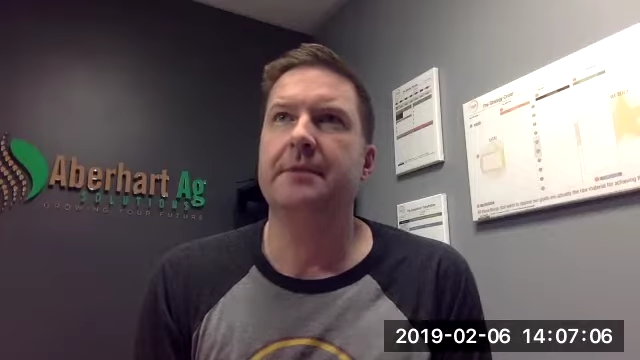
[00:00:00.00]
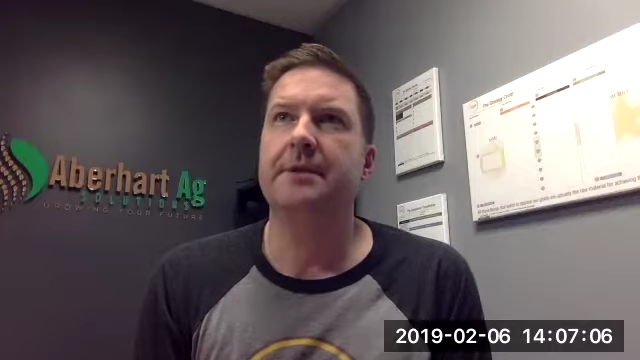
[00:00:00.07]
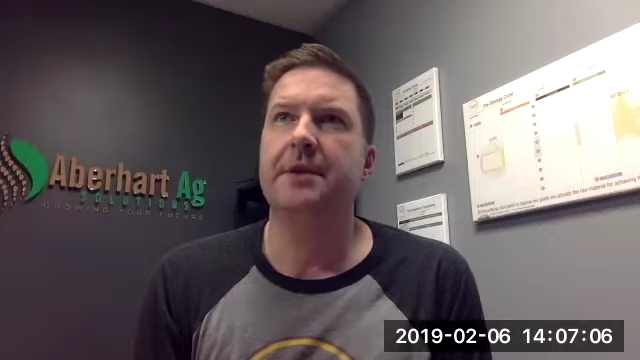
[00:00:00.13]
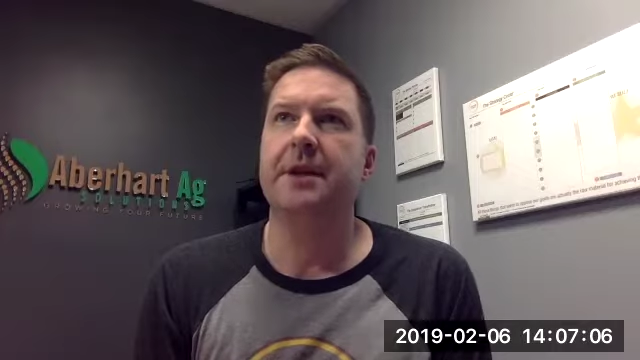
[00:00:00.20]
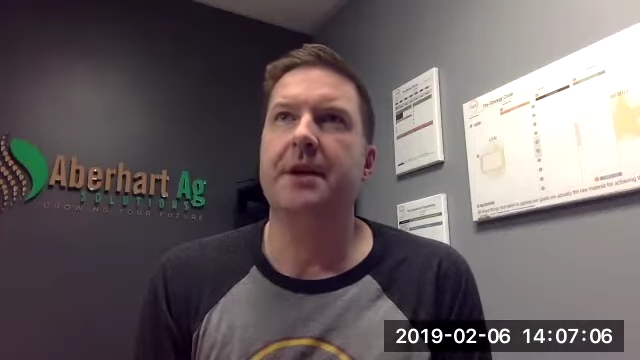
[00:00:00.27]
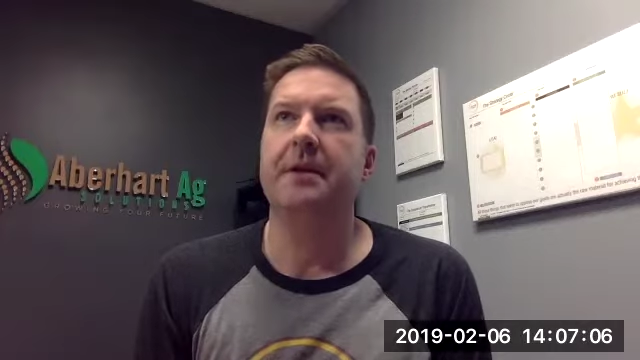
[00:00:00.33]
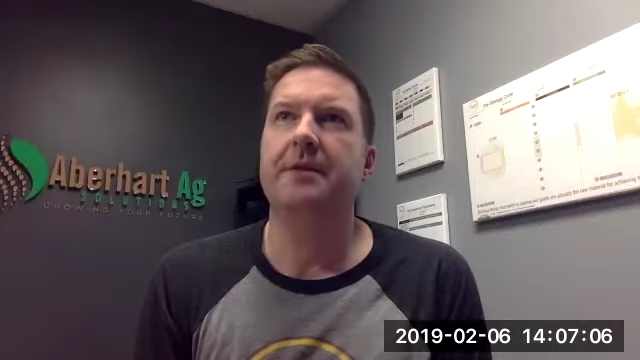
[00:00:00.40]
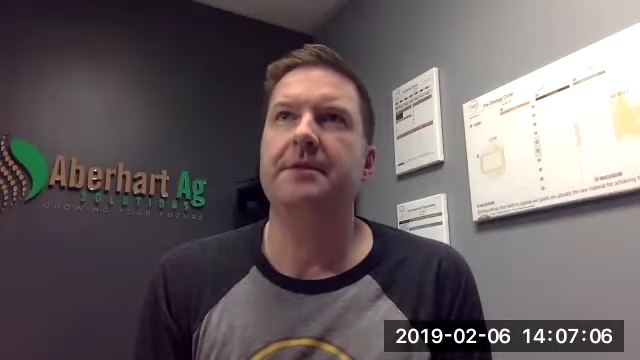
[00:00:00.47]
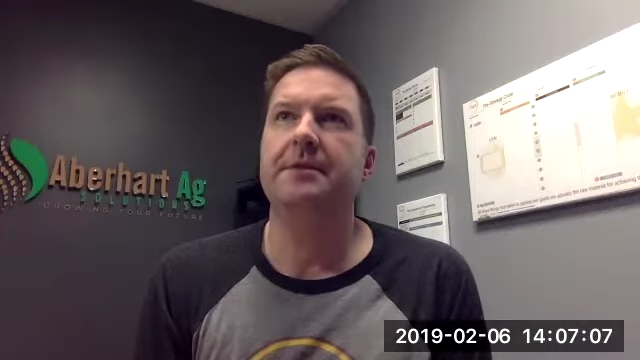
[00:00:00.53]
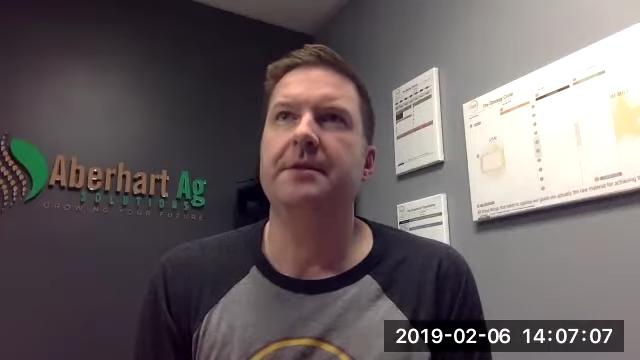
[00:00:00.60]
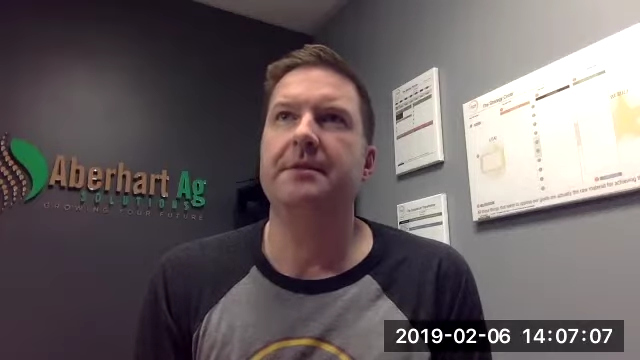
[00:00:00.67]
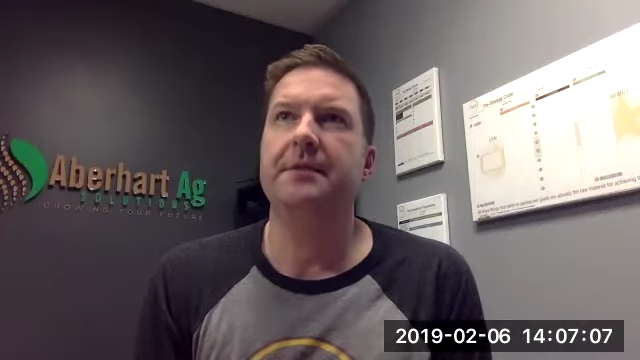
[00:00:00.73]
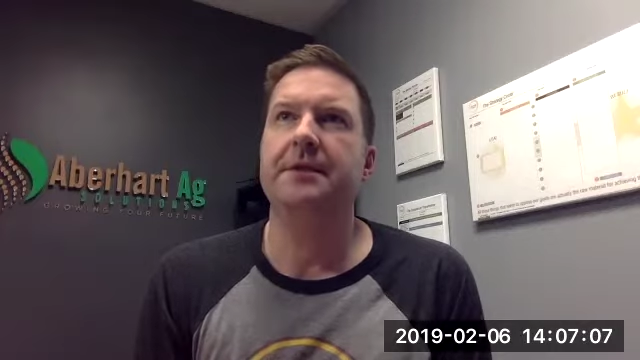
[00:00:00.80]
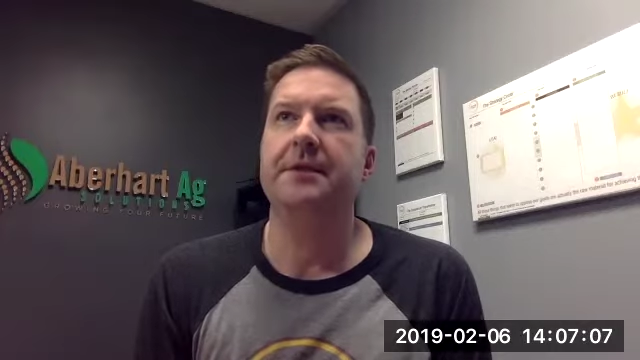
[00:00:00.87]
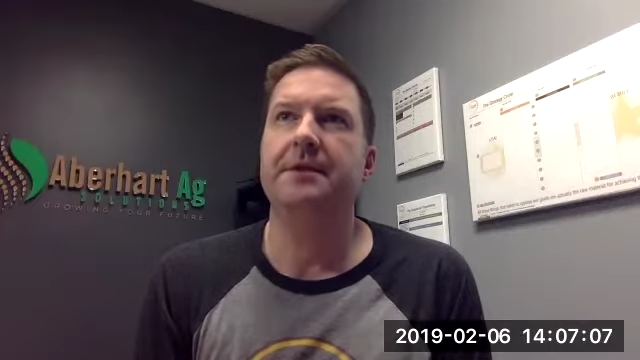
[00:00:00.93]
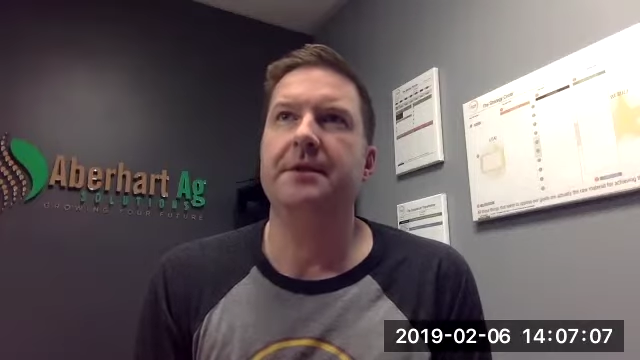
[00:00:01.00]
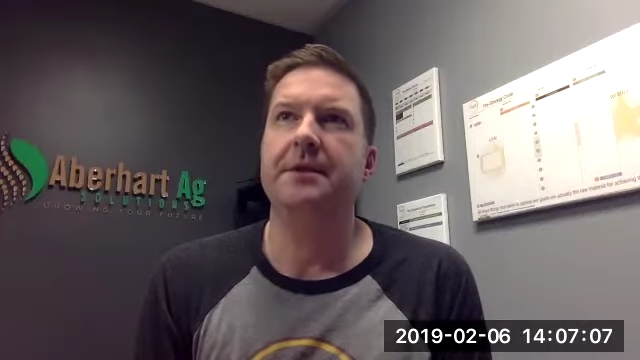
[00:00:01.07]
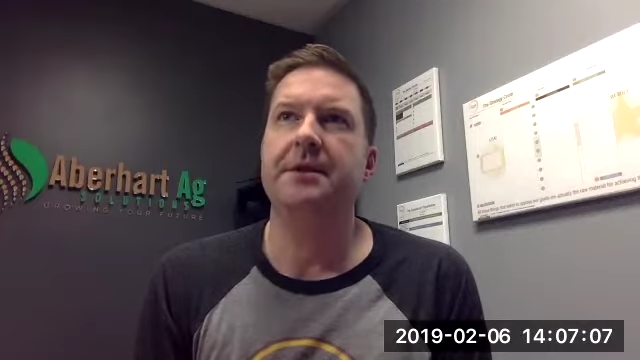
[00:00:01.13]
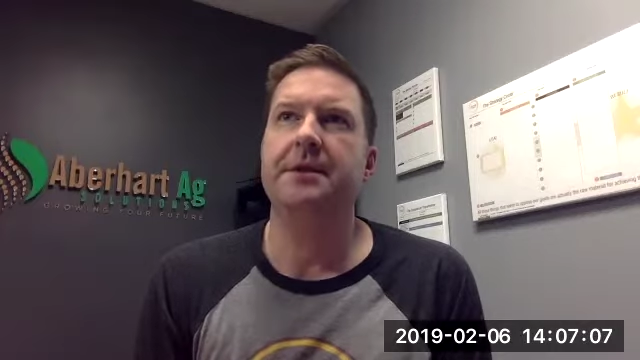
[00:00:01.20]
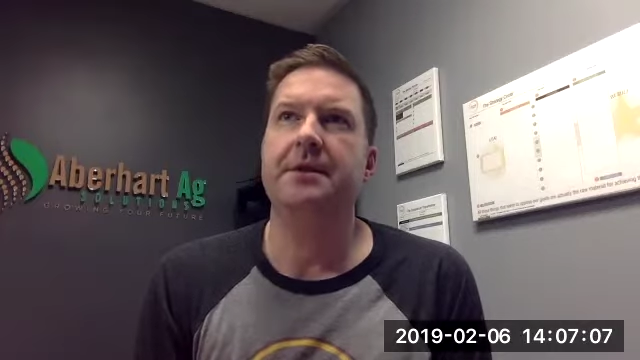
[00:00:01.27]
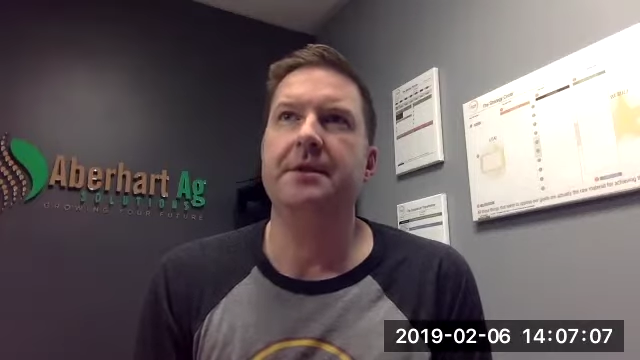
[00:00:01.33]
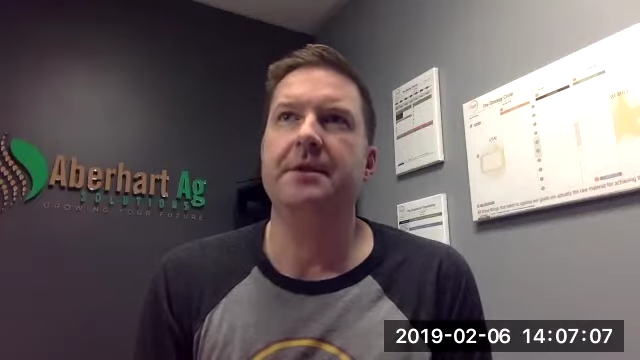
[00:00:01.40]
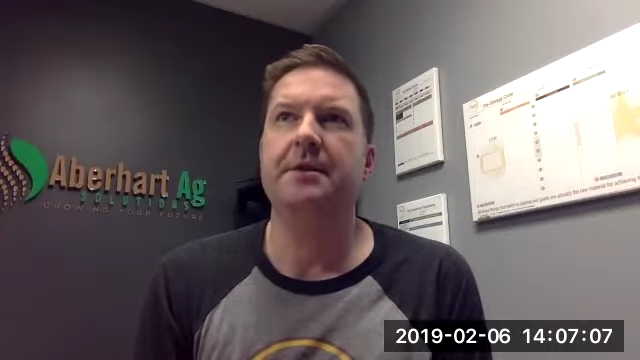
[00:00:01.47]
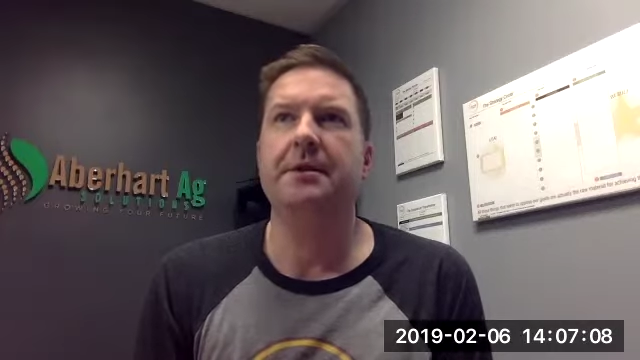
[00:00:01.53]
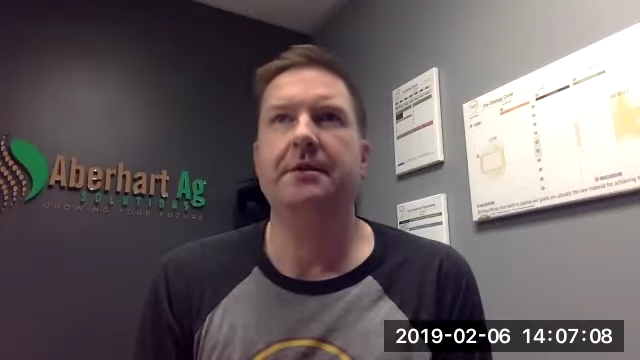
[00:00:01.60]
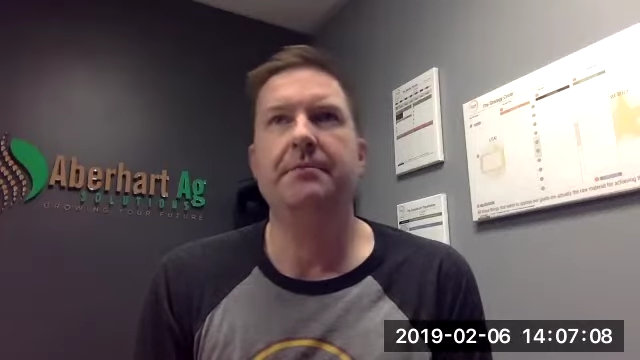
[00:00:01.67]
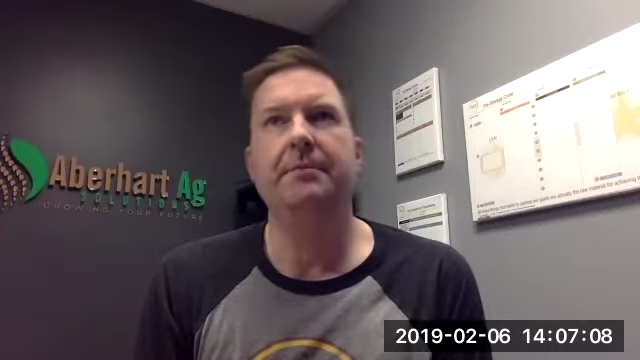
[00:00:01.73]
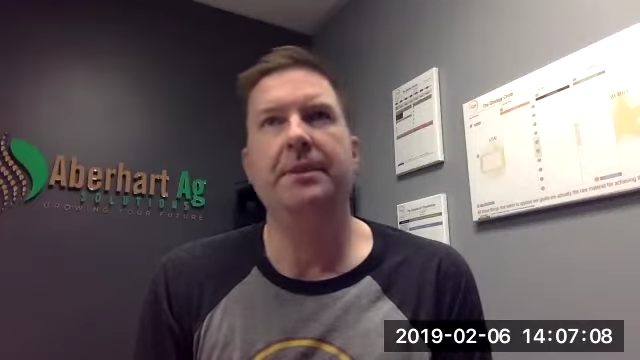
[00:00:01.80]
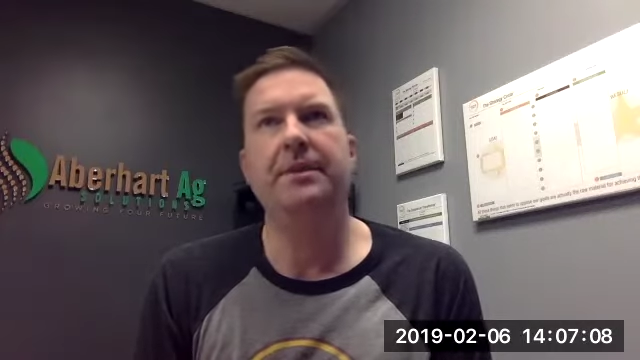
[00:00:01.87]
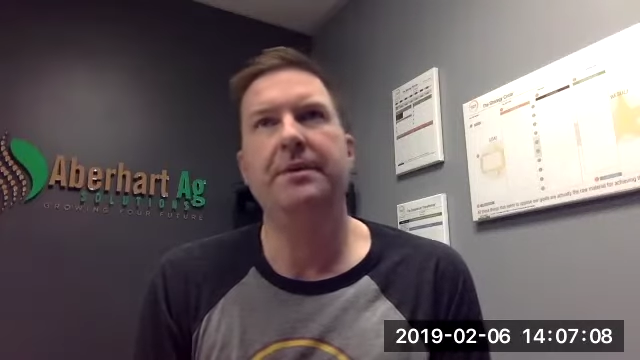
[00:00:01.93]
challenge and a frustration that you got
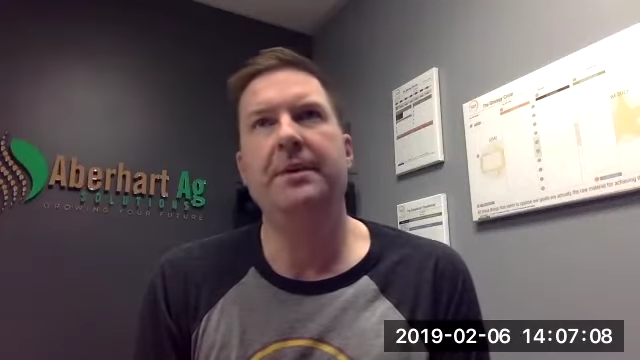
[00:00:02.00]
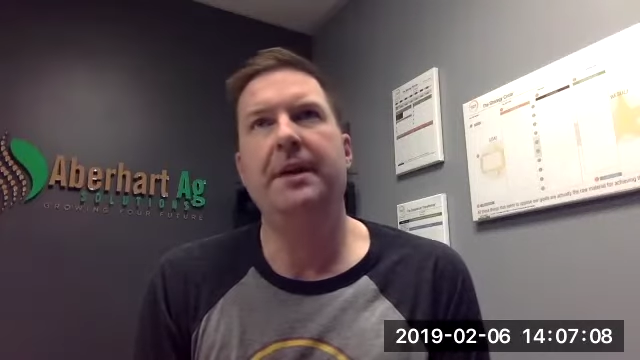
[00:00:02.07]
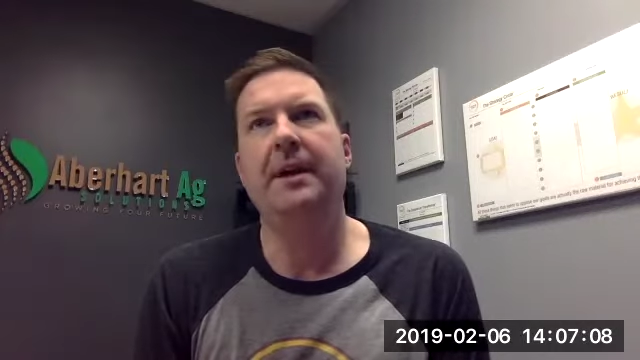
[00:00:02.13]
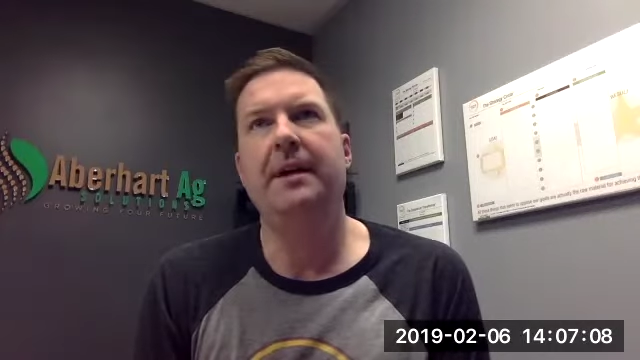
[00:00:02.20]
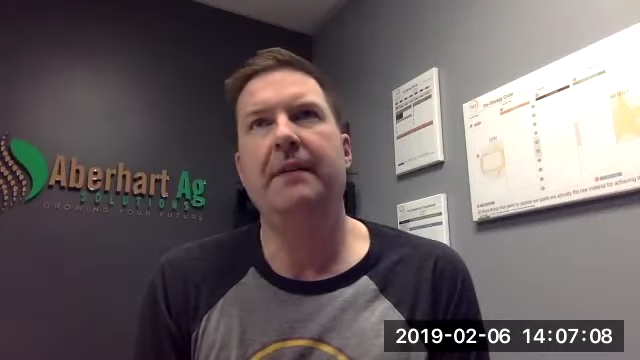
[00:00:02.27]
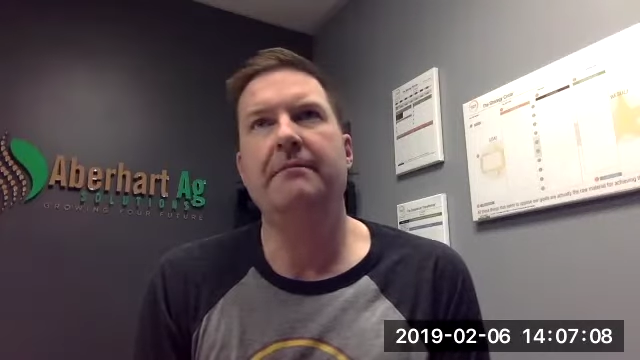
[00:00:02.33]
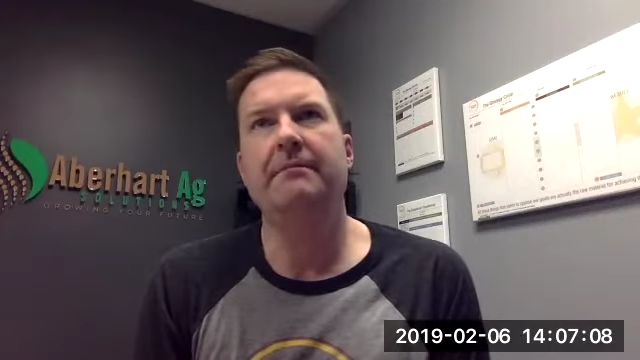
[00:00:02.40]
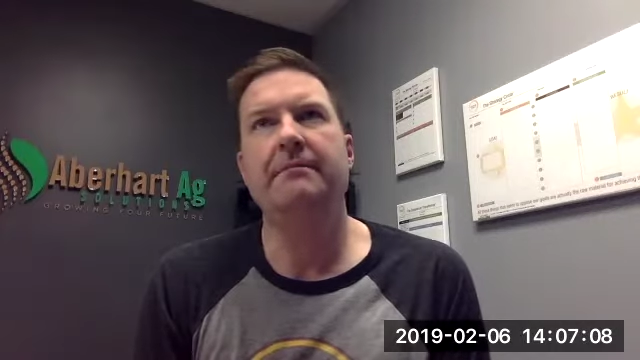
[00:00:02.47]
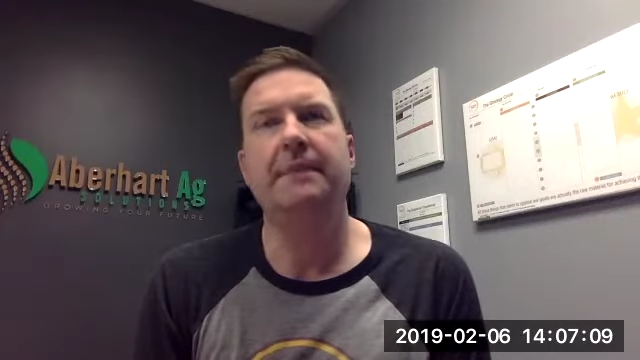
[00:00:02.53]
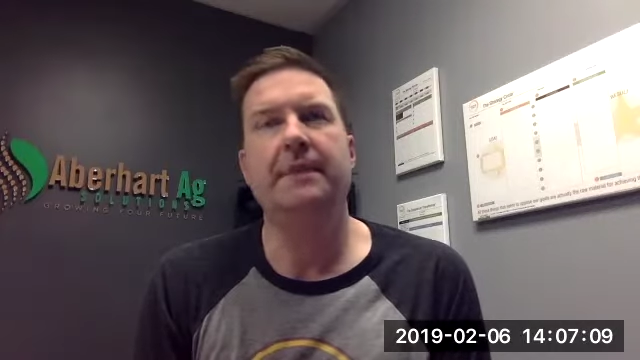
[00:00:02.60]
to build that